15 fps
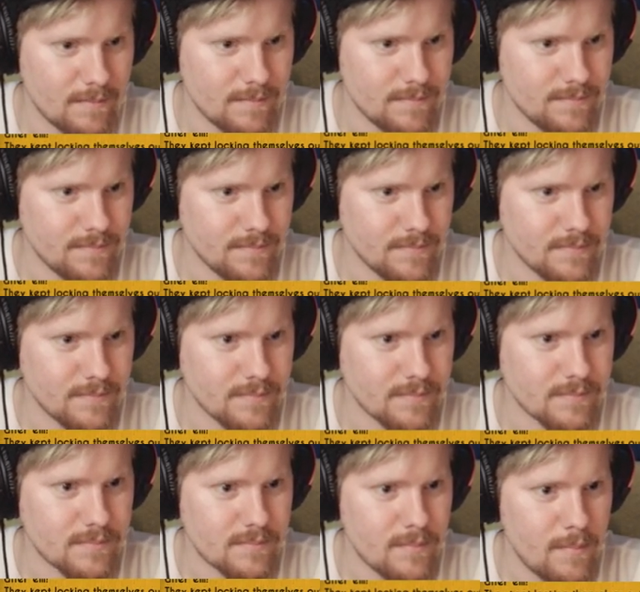
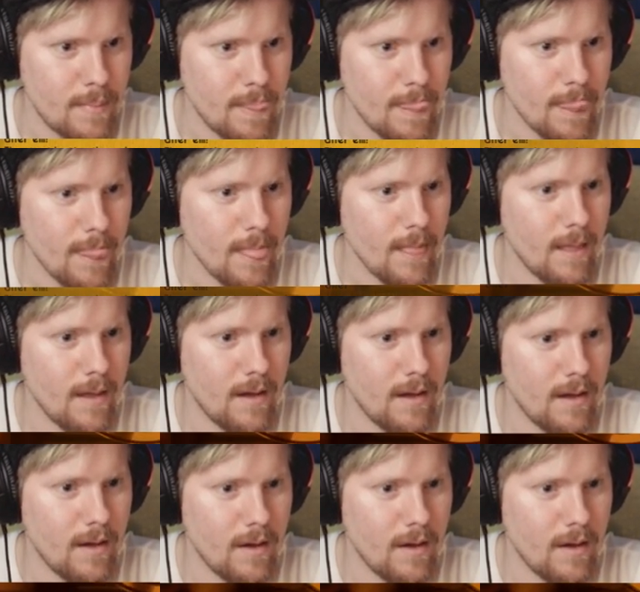(silence)